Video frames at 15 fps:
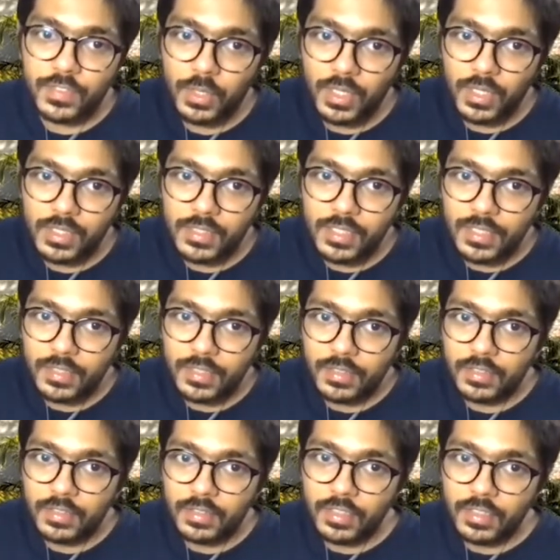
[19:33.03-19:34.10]
you can see
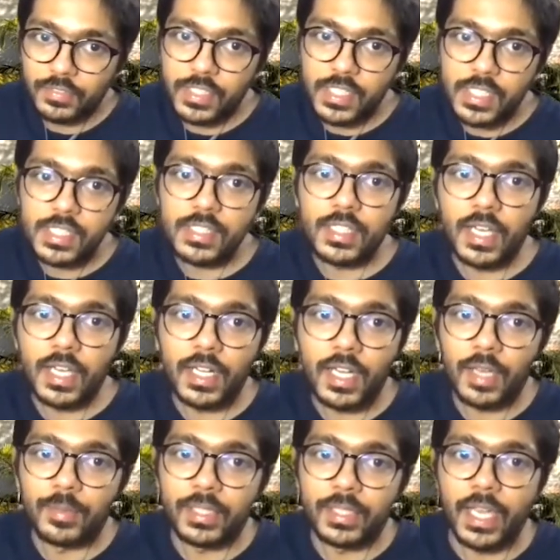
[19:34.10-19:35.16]
the difference that
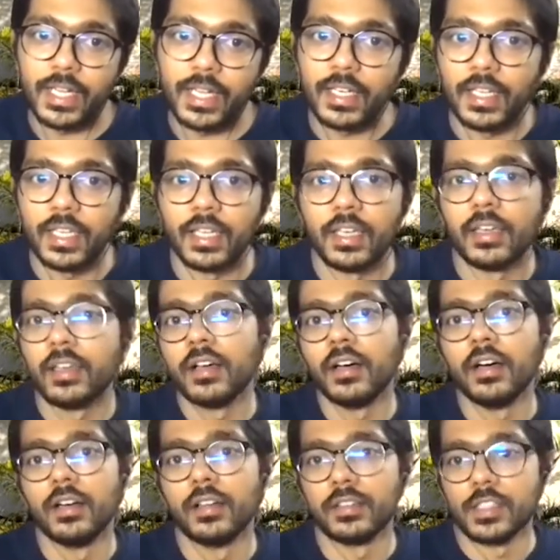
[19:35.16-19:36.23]
I will get in
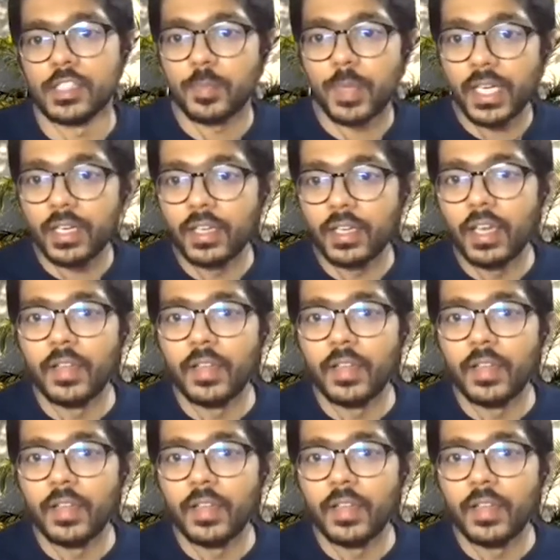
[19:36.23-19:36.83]
the speed.